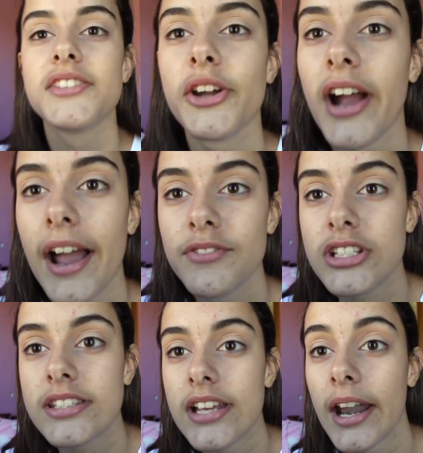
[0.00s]
so I've
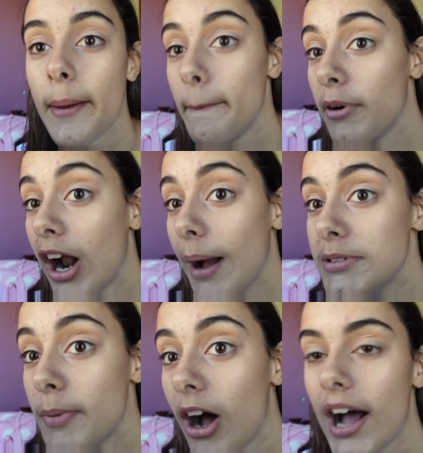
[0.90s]
just
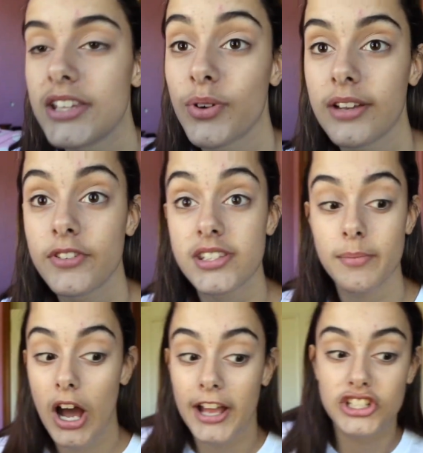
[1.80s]
primed my eyes, ready for some
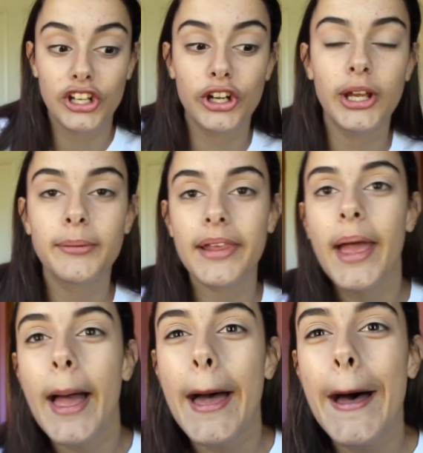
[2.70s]
eyeshadow.
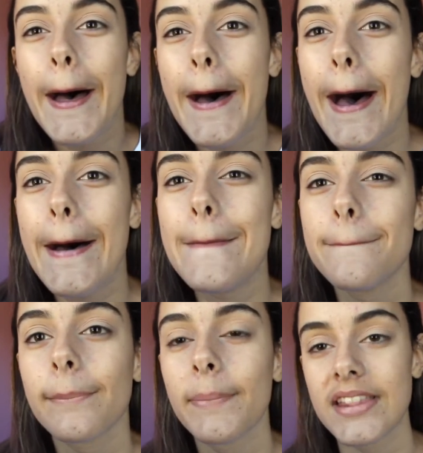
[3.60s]

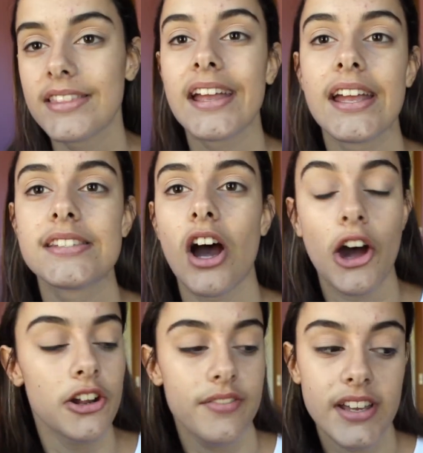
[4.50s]
But the thing is, I
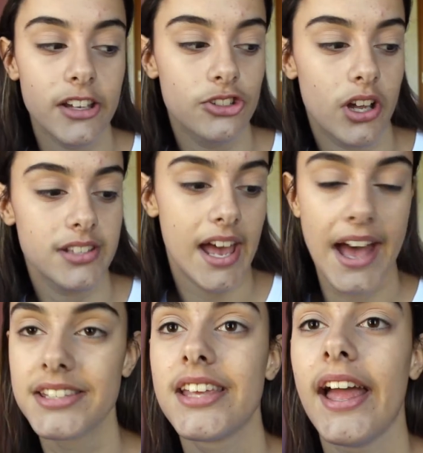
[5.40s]
don't think Australis
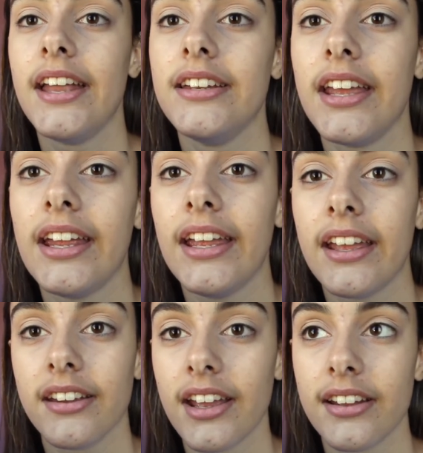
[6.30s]
has
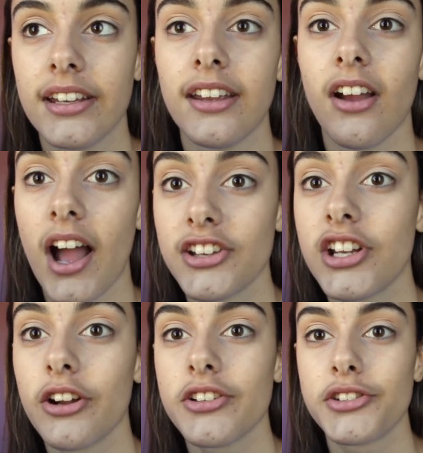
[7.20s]
any
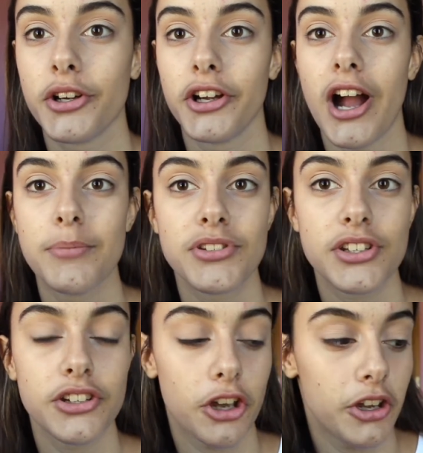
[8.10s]
eyeshadow, so I'm just
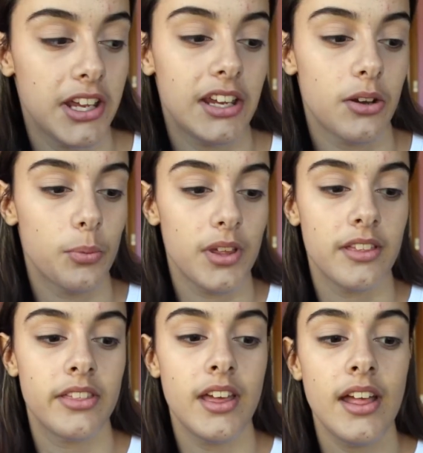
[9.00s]
going to go in
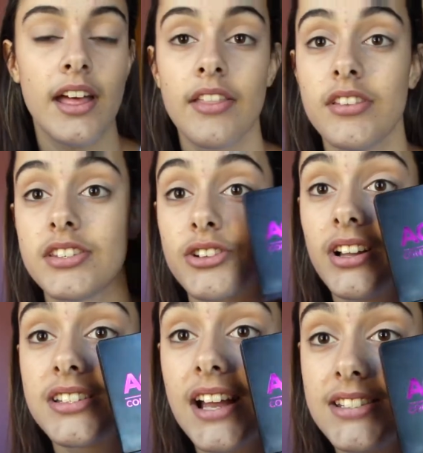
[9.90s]
with the
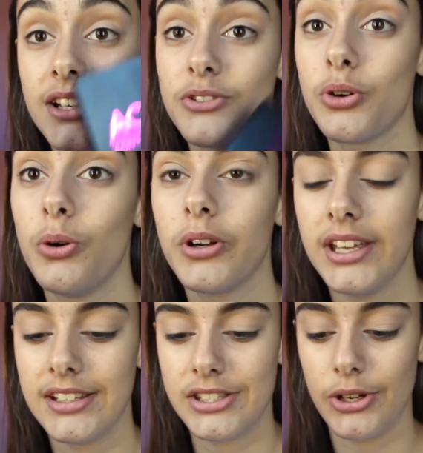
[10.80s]
Australis AC on Tour
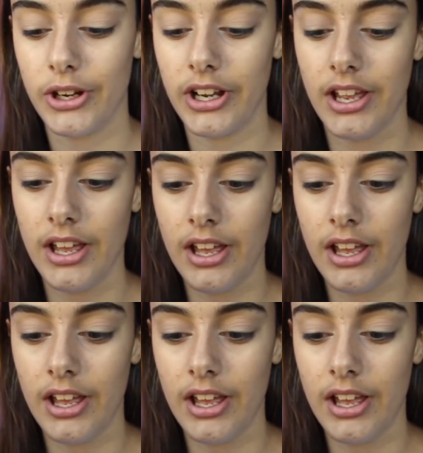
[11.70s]
kit, so